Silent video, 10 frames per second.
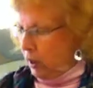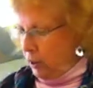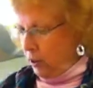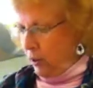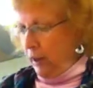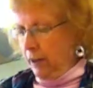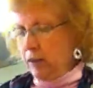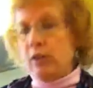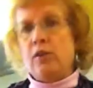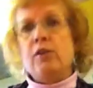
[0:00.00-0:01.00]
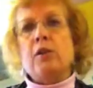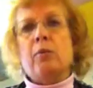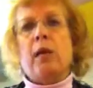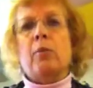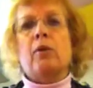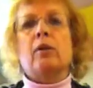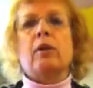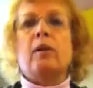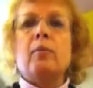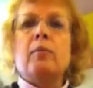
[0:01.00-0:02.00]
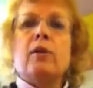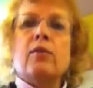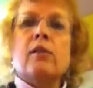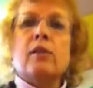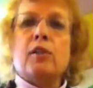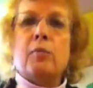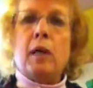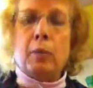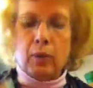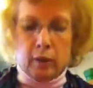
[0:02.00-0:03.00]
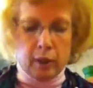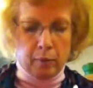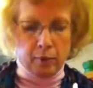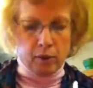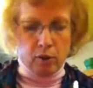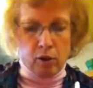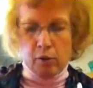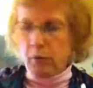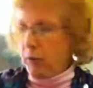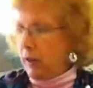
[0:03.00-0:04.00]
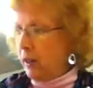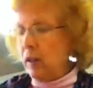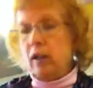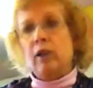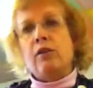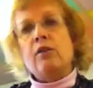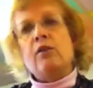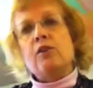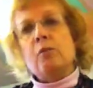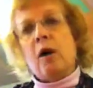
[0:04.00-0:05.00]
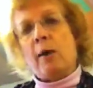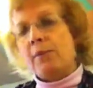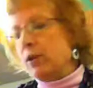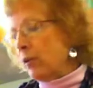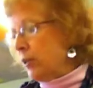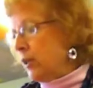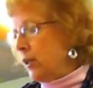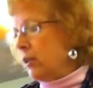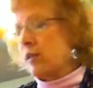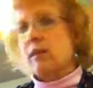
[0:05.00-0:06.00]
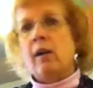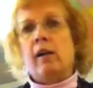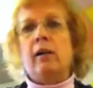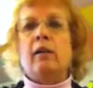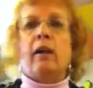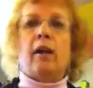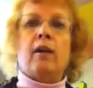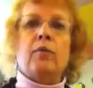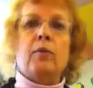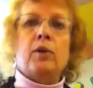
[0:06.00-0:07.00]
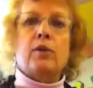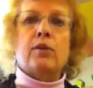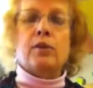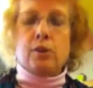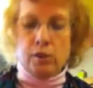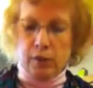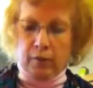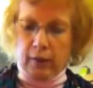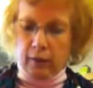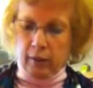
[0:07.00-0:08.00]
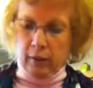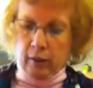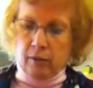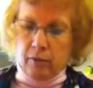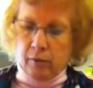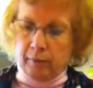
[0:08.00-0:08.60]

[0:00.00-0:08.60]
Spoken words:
You can actually use a paper clip, different size paper clips to carve away. You can use popsicle sticks, and we can also use a fettling knife.